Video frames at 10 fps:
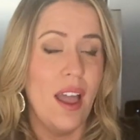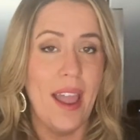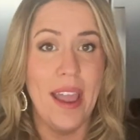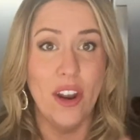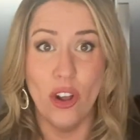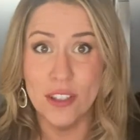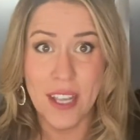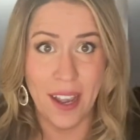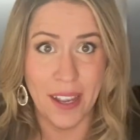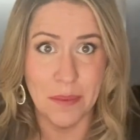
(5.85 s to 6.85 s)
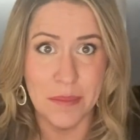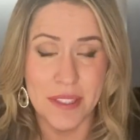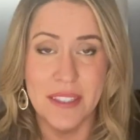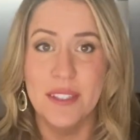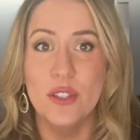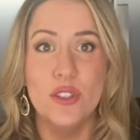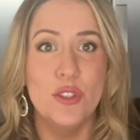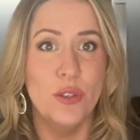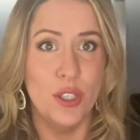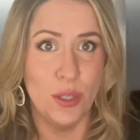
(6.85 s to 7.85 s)
at all times
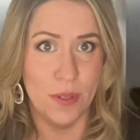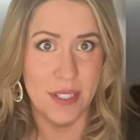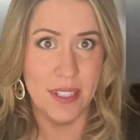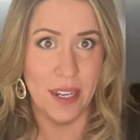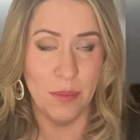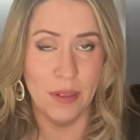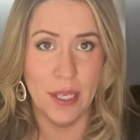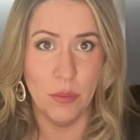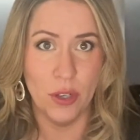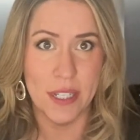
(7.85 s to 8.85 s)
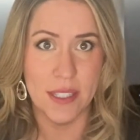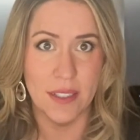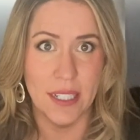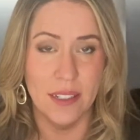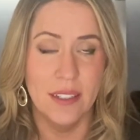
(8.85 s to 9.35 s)
so that you can stay on plan more easily?